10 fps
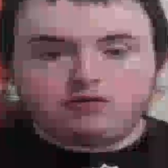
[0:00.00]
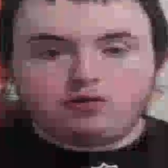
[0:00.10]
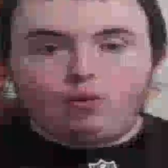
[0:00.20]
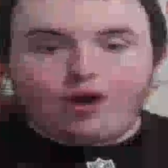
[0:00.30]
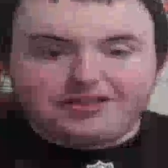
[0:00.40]

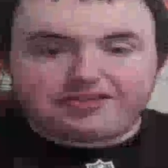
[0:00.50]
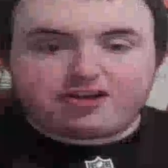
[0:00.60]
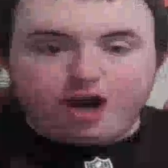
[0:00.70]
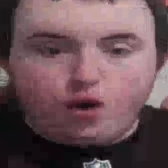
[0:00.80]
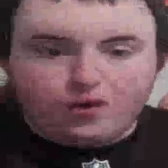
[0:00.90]
What's
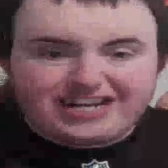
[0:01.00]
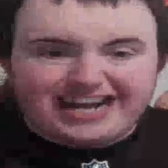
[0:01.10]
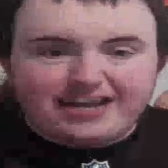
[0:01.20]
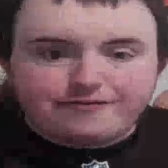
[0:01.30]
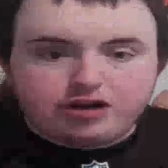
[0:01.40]
going on,
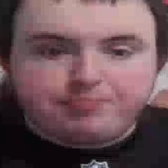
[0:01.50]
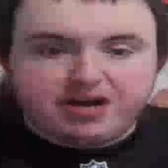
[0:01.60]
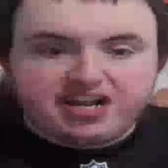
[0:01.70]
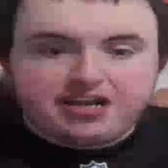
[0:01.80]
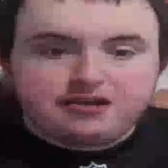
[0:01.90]

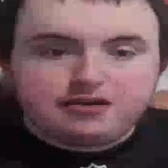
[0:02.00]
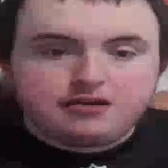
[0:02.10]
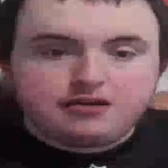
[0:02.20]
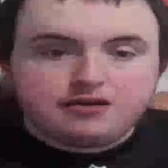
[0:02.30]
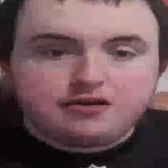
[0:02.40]
everybody?
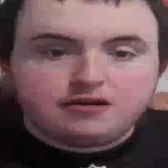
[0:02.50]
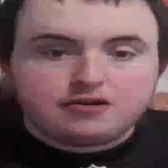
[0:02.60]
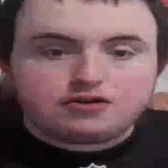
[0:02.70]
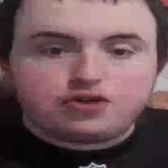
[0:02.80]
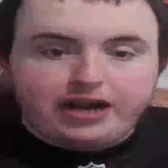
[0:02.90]

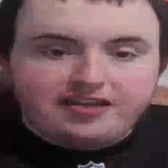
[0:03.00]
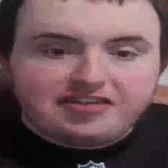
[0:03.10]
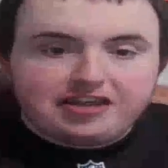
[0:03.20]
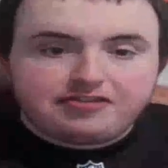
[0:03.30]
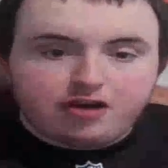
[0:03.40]

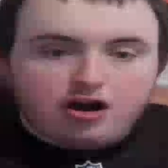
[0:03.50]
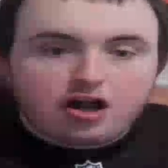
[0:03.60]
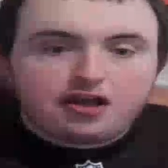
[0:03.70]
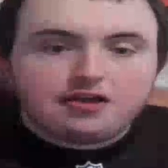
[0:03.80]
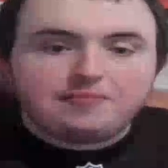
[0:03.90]
Crazy
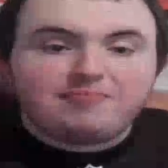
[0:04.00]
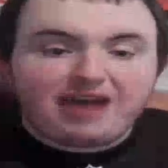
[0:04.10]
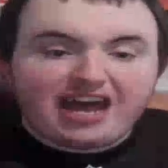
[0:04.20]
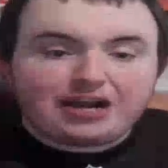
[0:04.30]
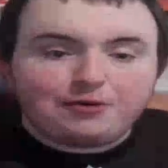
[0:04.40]
Dog
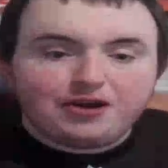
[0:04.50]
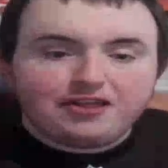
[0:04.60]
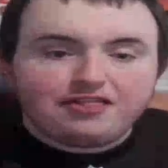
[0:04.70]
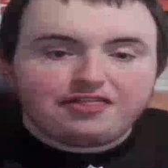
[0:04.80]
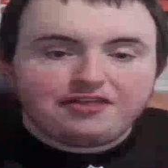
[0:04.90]
back
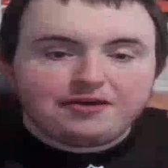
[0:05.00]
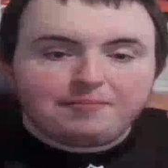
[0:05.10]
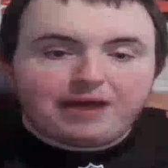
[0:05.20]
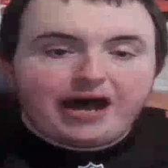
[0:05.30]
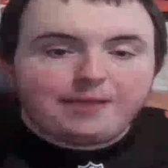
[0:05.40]
with
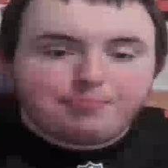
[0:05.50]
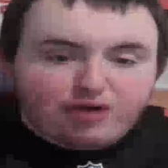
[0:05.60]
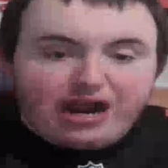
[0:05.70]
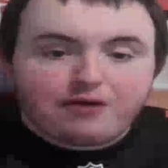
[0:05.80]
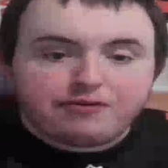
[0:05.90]
my
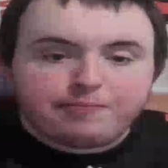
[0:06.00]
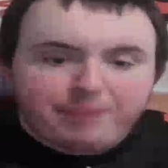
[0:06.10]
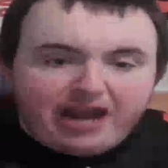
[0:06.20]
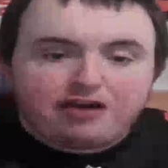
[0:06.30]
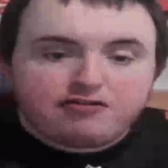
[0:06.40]
Browns
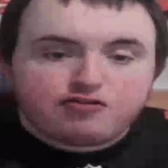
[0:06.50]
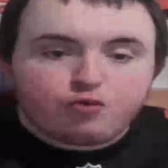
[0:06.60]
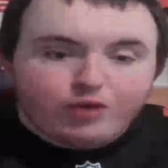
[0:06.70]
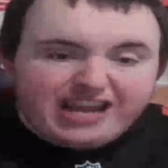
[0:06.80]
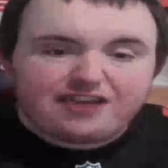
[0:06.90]
Bears
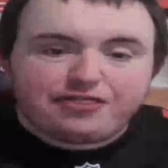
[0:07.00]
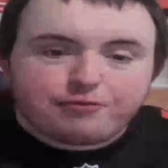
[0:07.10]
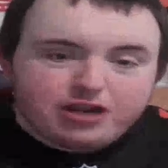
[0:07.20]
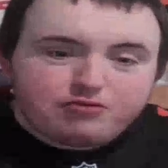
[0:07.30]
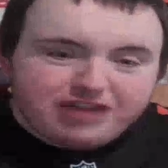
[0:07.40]
Week
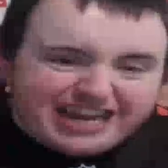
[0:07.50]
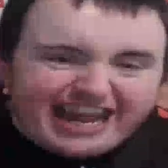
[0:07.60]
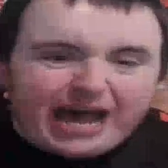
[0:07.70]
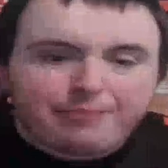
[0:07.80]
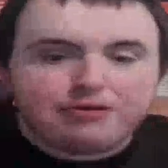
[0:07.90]
3
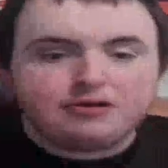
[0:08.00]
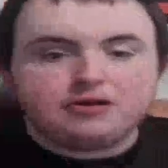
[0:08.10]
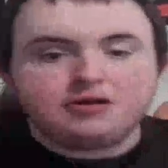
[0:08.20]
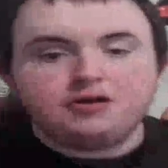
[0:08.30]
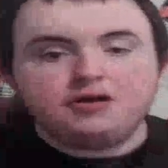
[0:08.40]
recap
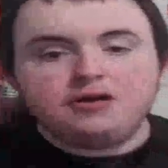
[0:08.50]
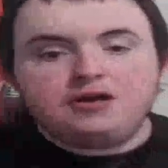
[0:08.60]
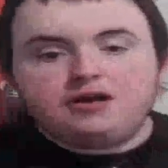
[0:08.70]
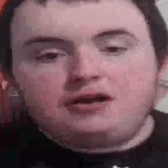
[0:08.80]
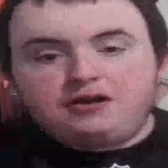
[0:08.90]

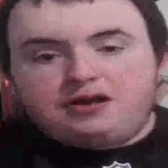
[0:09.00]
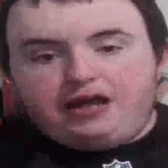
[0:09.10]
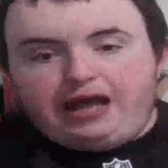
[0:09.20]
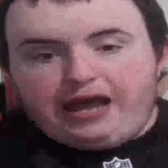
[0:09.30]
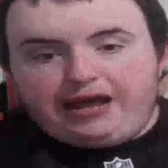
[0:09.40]

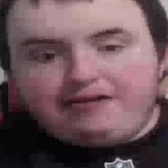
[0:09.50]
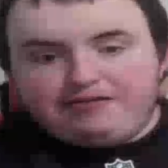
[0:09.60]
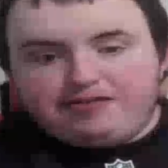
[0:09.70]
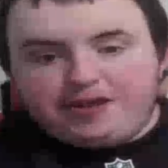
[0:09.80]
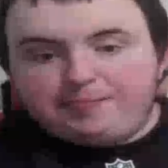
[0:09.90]

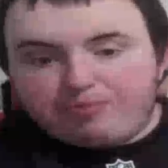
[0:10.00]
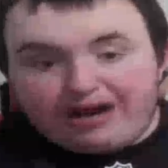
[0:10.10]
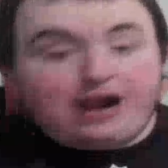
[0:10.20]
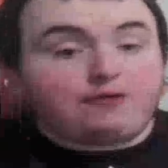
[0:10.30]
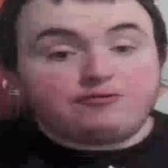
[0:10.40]
as the
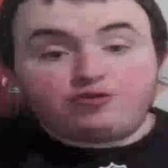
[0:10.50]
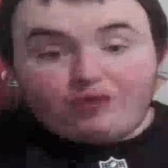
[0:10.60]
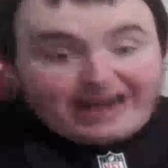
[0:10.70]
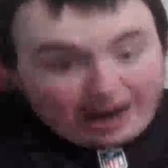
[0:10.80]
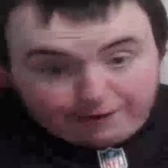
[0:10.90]
Browns
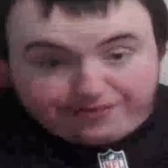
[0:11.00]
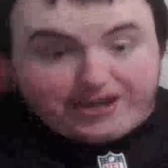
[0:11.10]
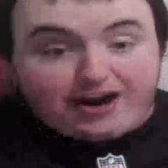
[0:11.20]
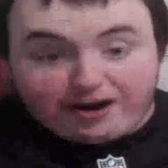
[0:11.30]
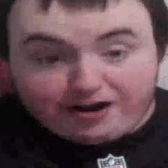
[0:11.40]
went out
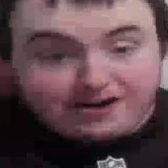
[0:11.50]
there